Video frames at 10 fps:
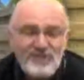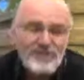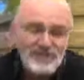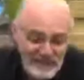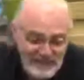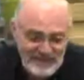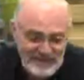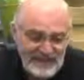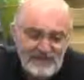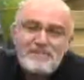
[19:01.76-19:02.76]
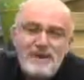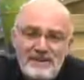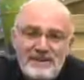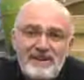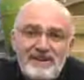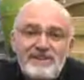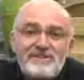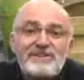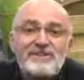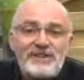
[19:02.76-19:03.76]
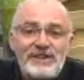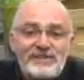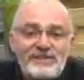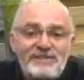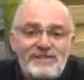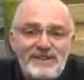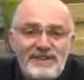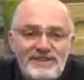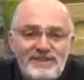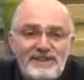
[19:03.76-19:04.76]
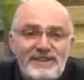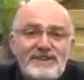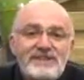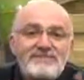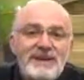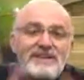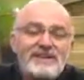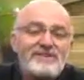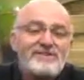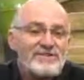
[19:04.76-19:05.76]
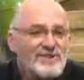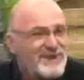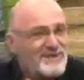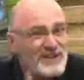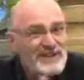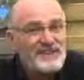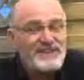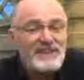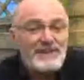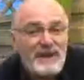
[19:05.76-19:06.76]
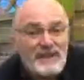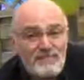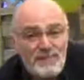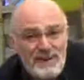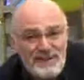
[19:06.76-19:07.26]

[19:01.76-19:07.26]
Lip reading: So you can even take a product like this and create some theatre to make the consumer really think about the